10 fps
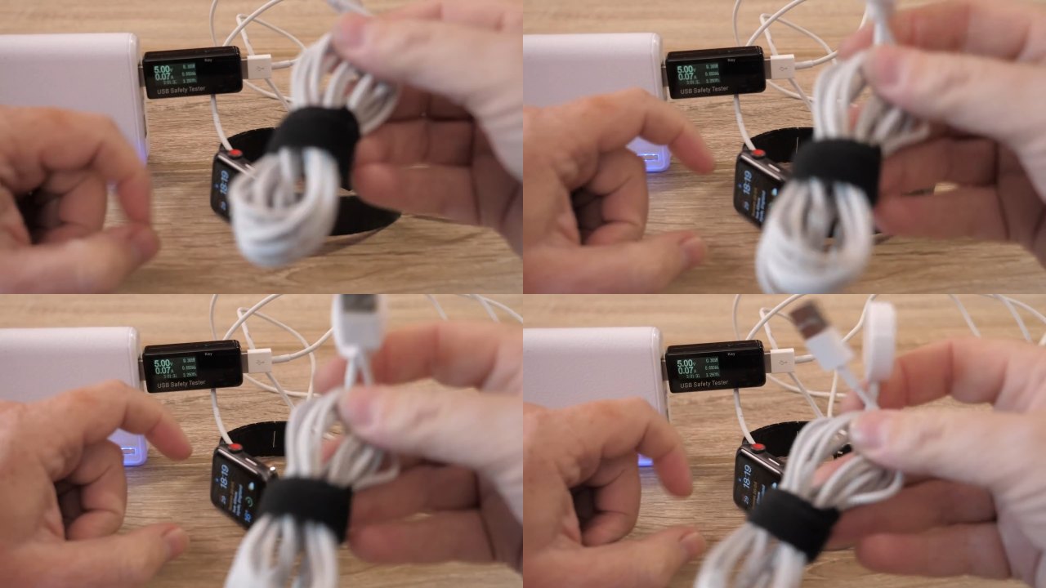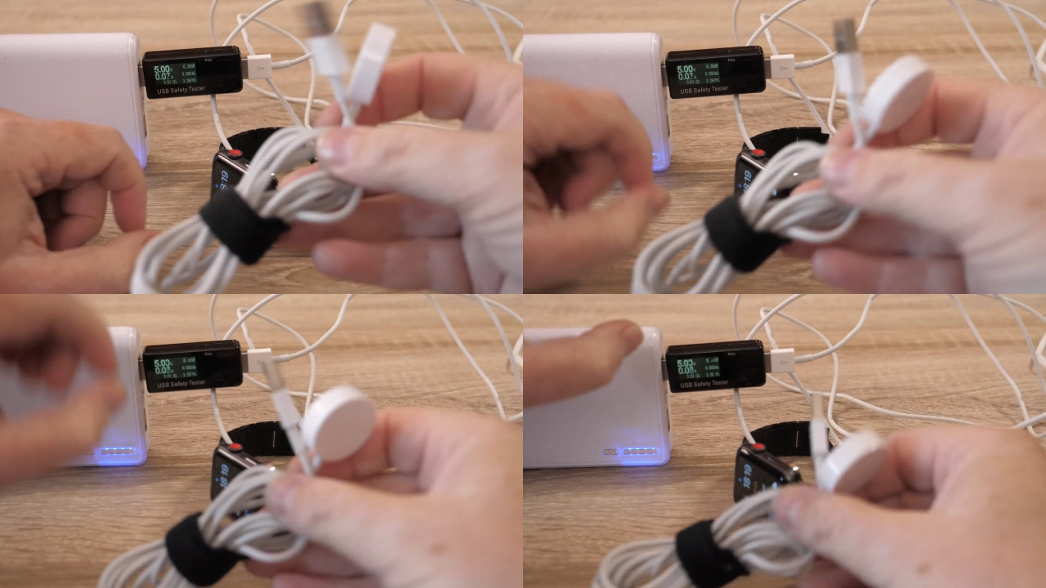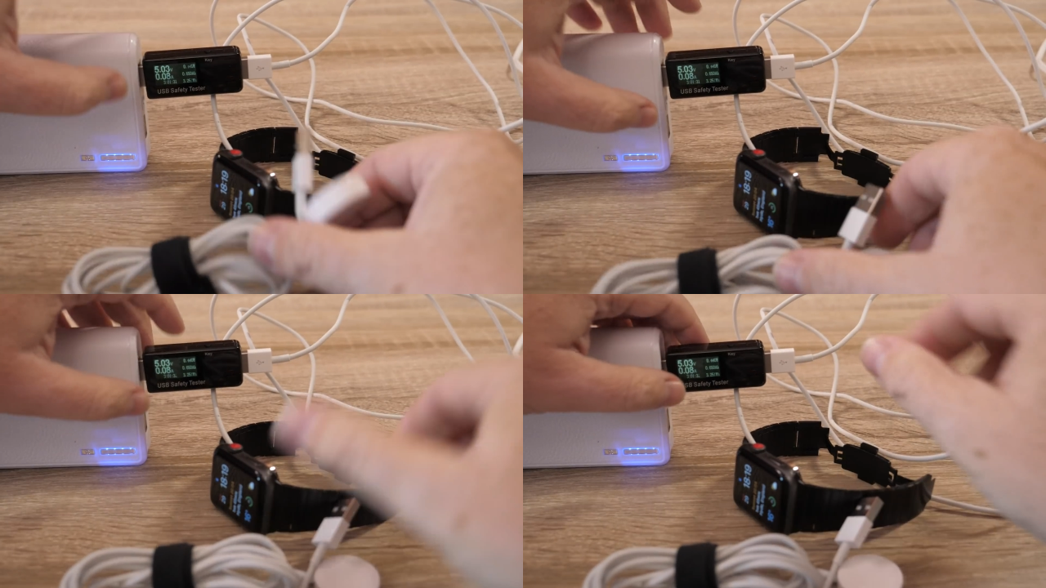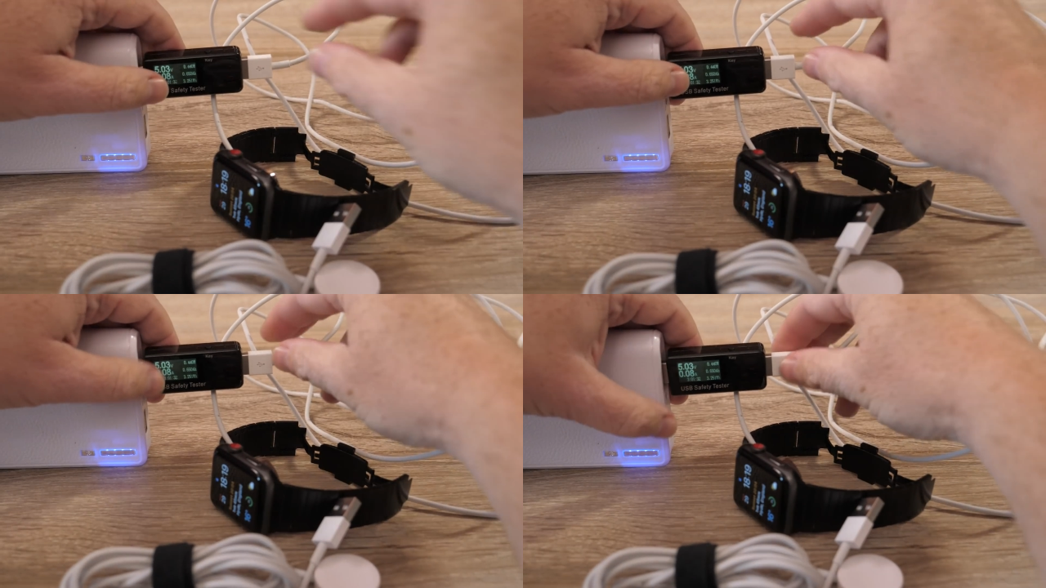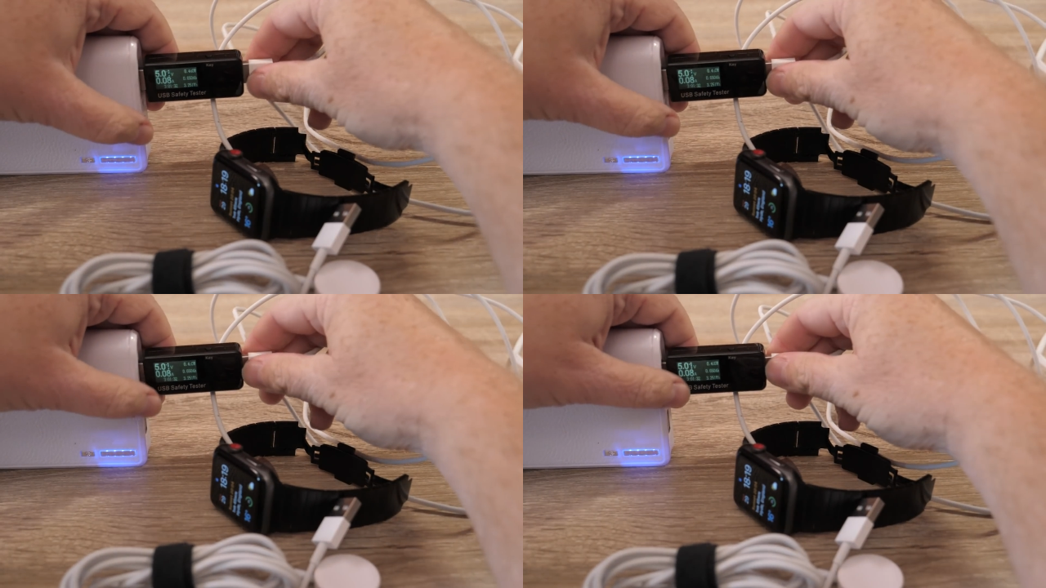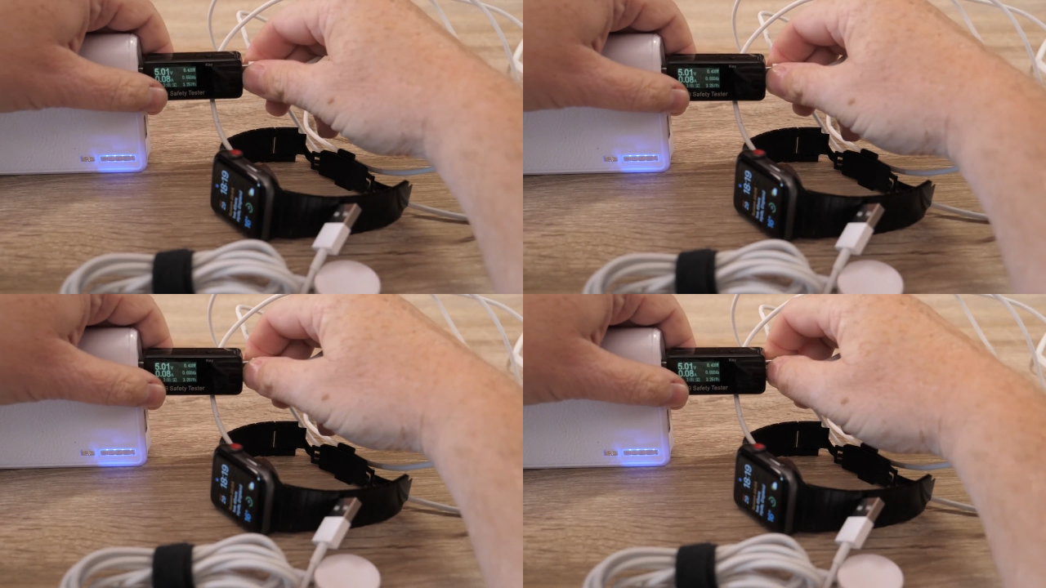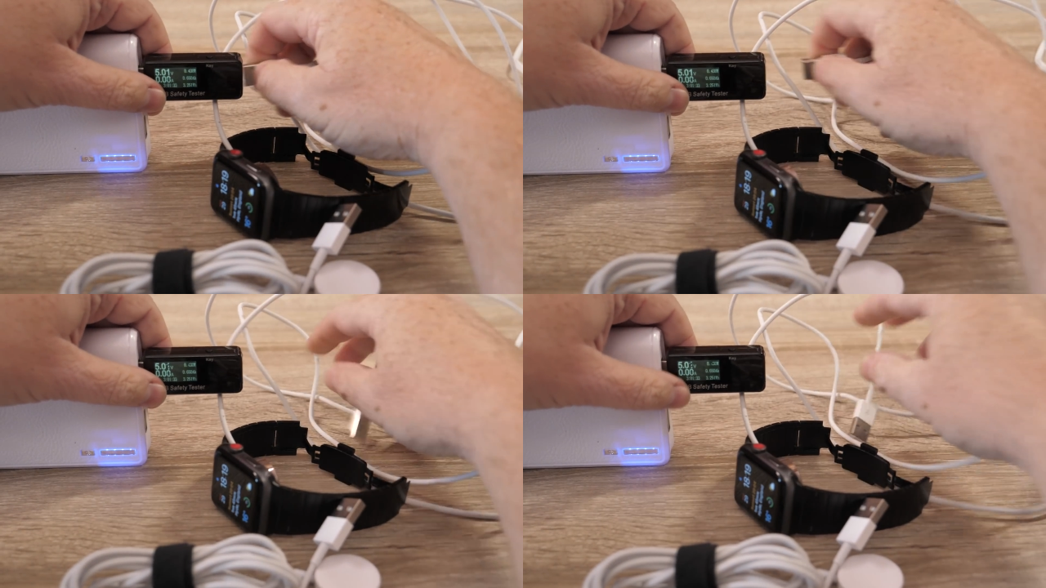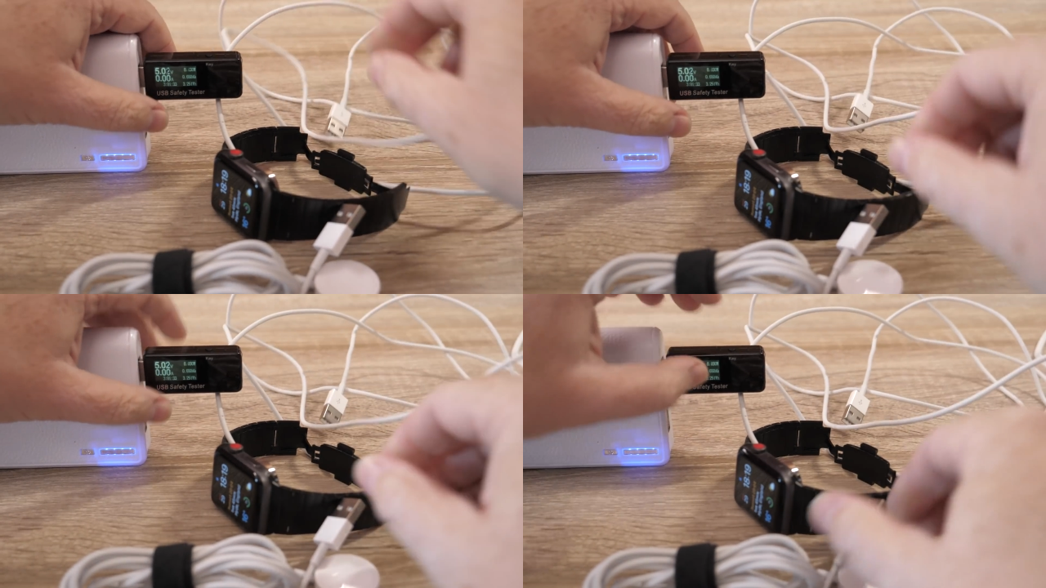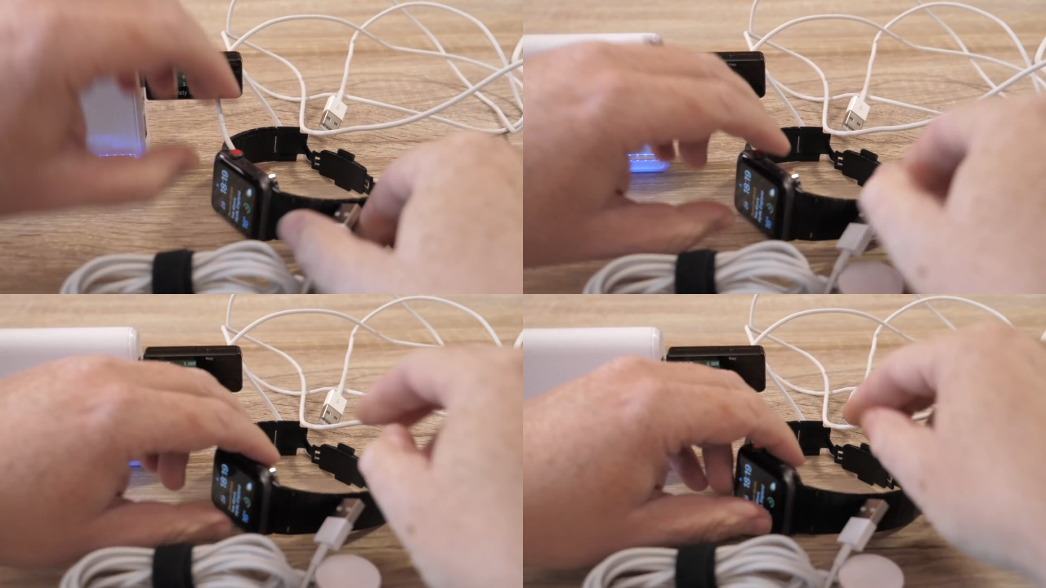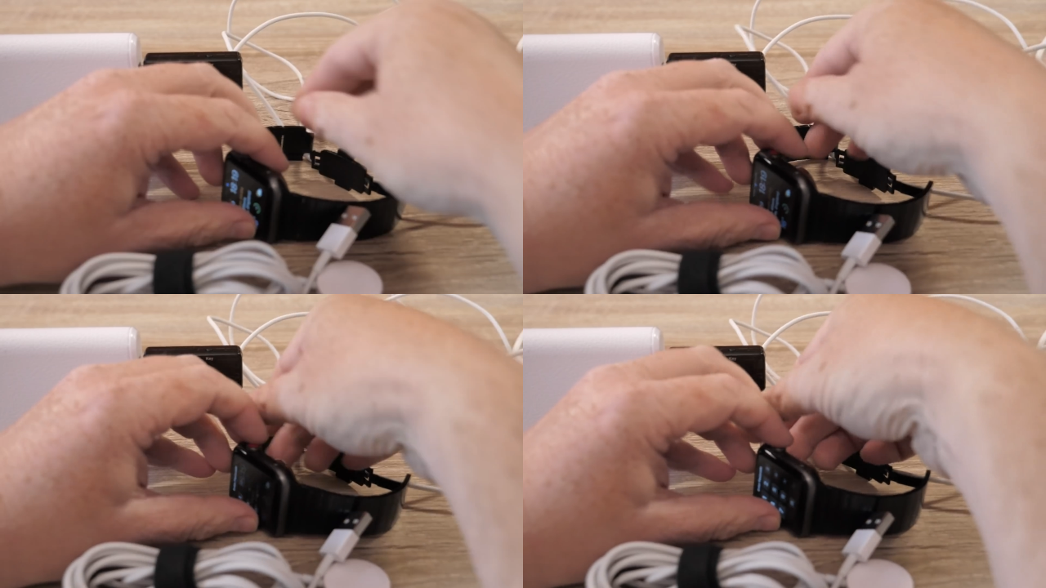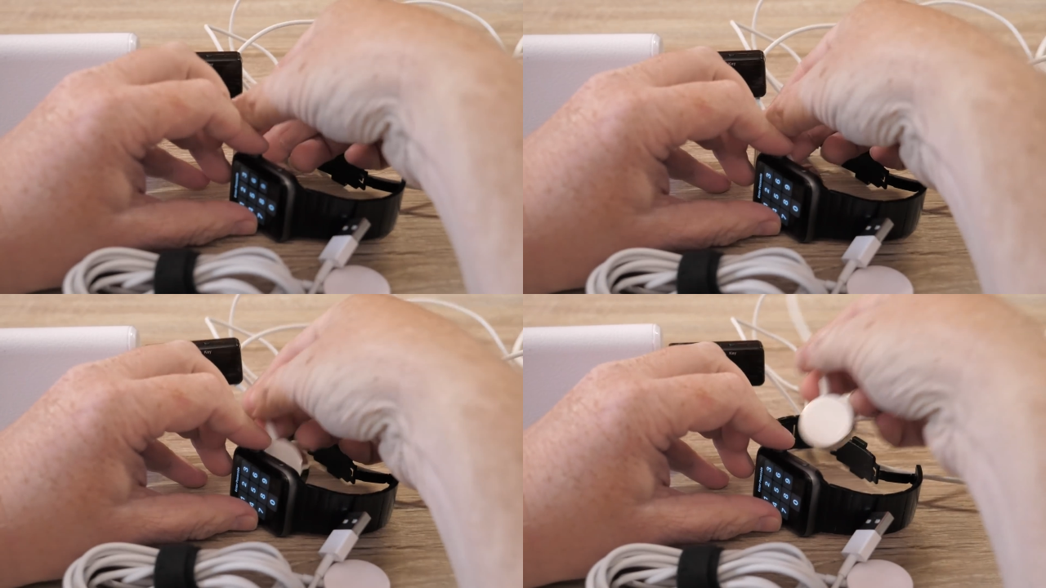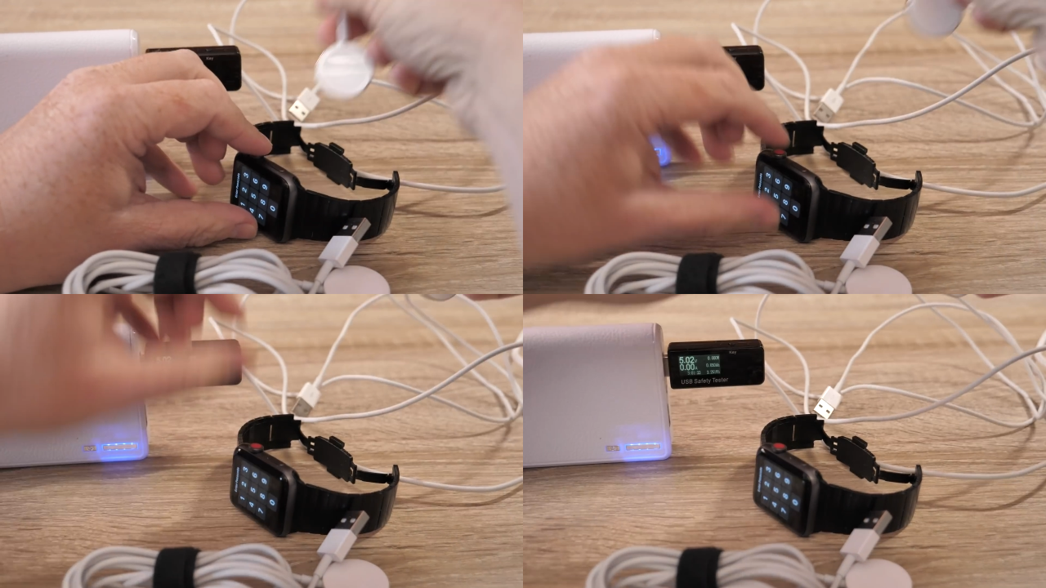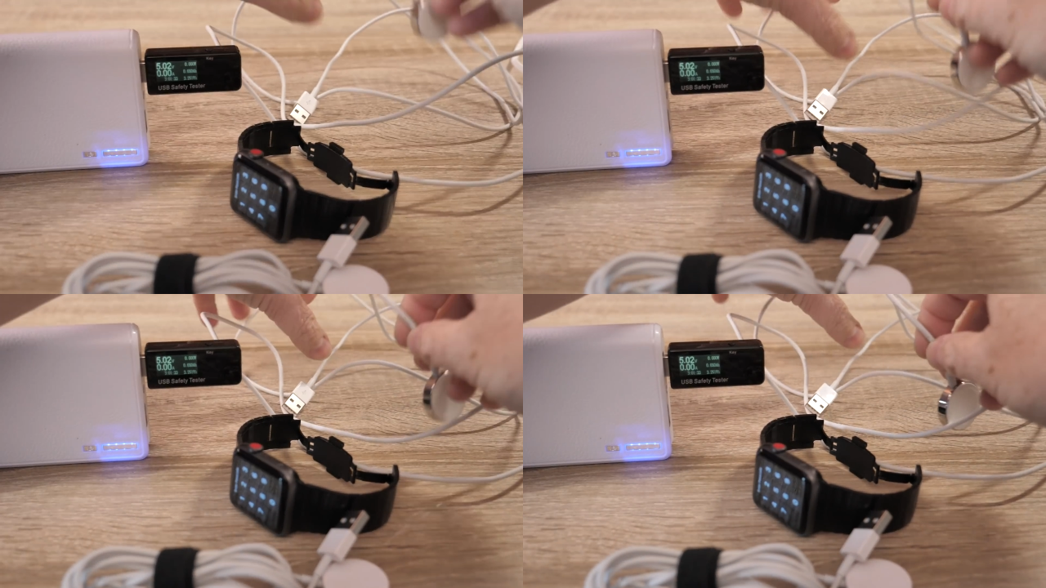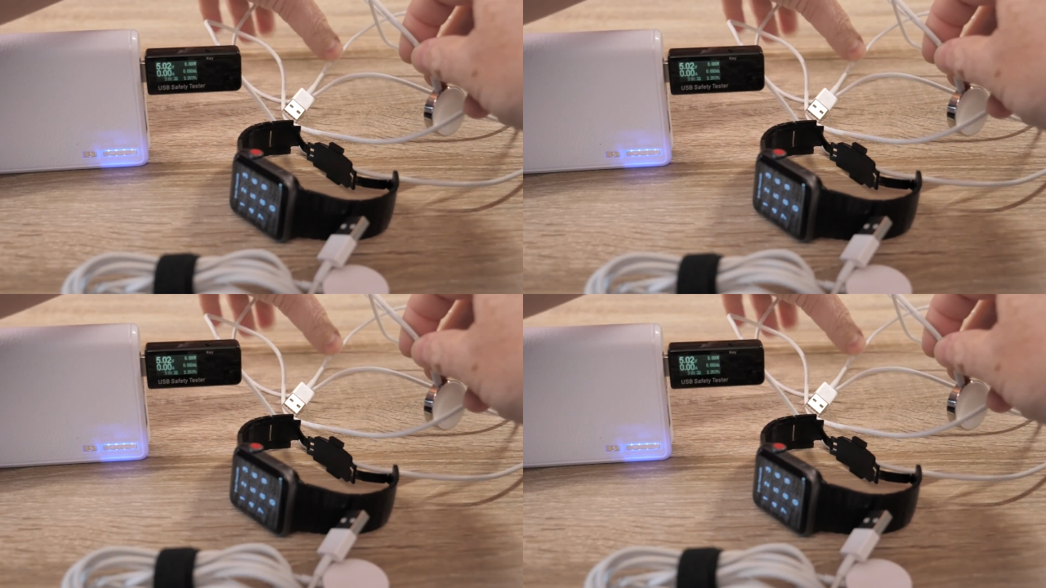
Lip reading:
No face is visible, so there are no lips to read.